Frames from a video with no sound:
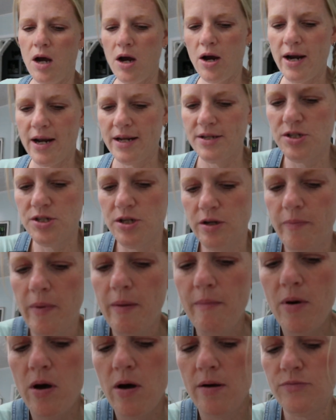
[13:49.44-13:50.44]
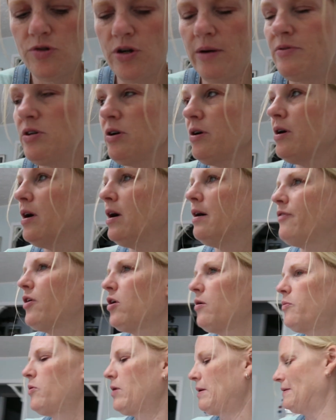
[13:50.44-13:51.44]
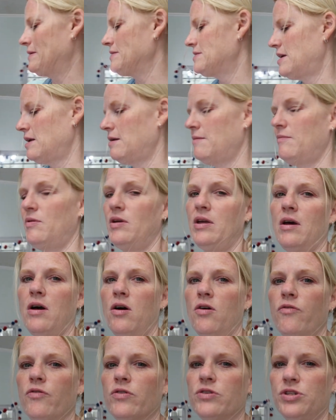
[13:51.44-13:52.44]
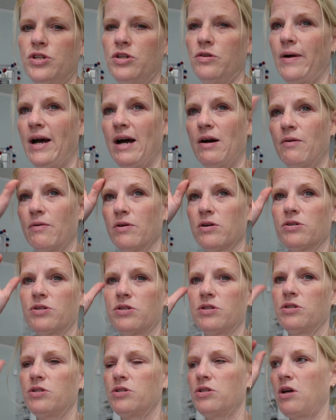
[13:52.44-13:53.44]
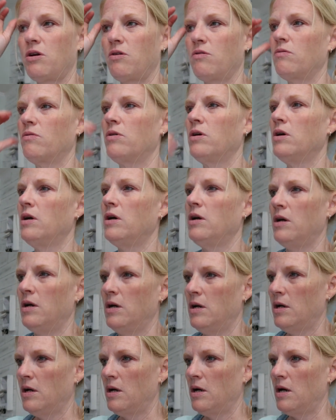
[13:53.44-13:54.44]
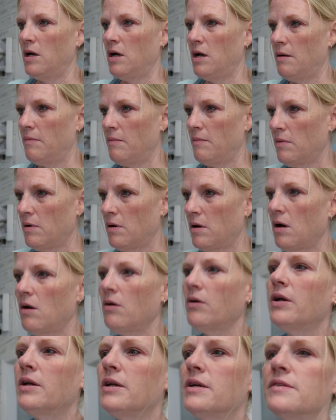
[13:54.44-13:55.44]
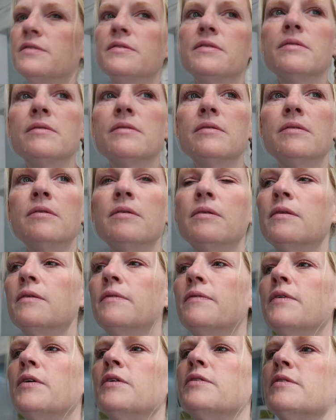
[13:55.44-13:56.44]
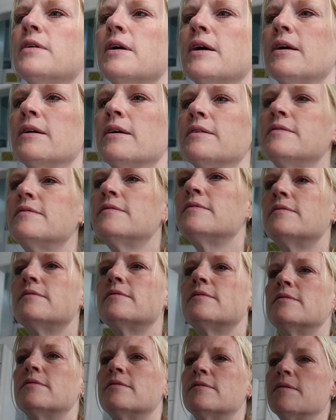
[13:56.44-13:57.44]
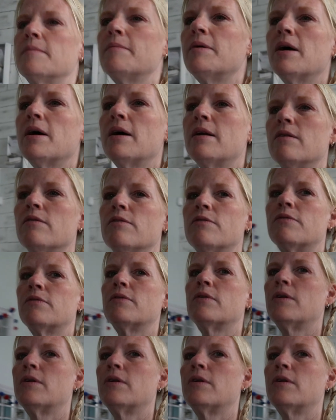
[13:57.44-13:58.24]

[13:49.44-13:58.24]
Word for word: All right, I took my mom, dropped her off. Her appointment's gonna be over two hours. So, um, oh goodness, there's like a some kind of